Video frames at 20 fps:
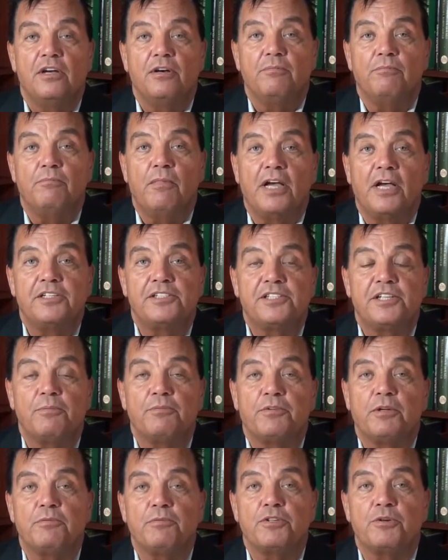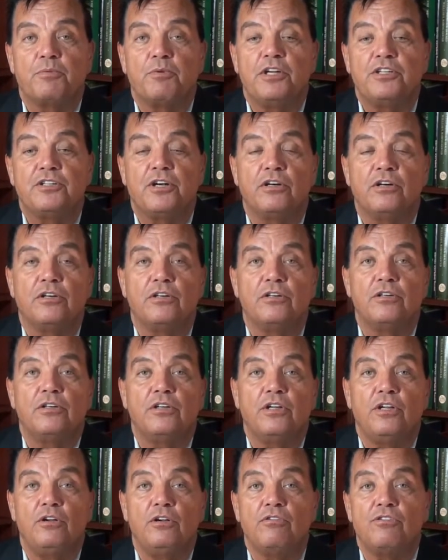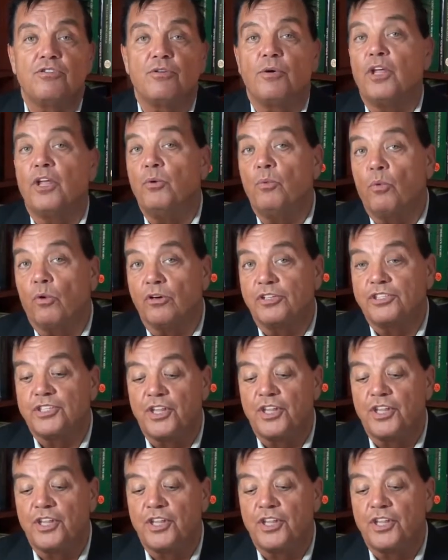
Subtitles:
my symptoms return usually worse